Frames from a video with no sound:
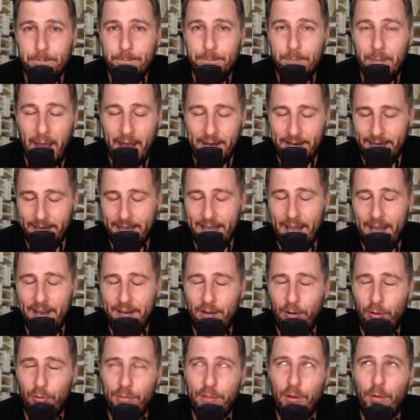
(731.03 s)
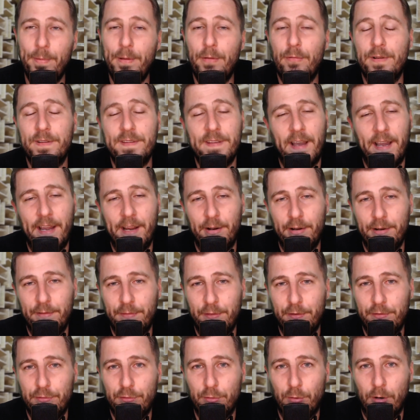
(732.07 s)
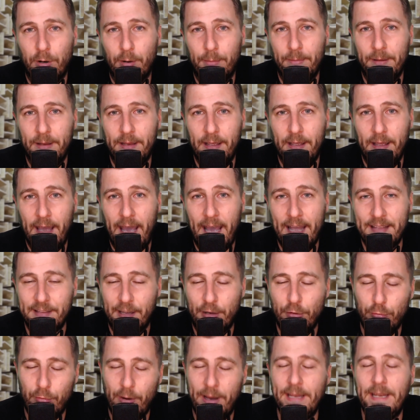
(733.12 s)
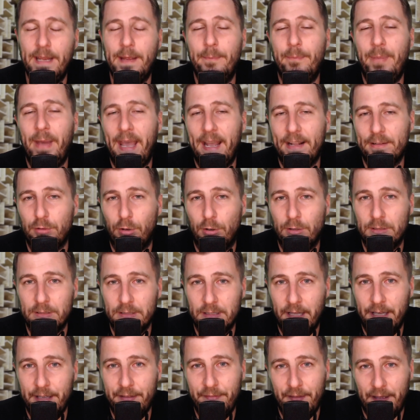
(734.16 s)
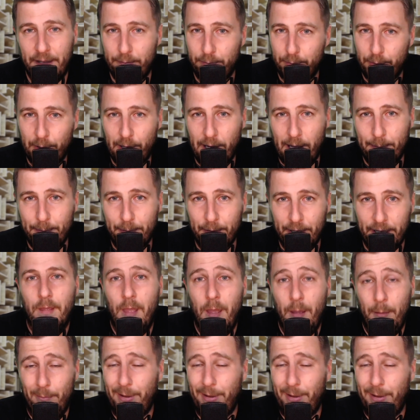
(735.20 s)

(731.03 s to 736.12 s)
And again, they'll be retired if the storm has a great impact on life and property.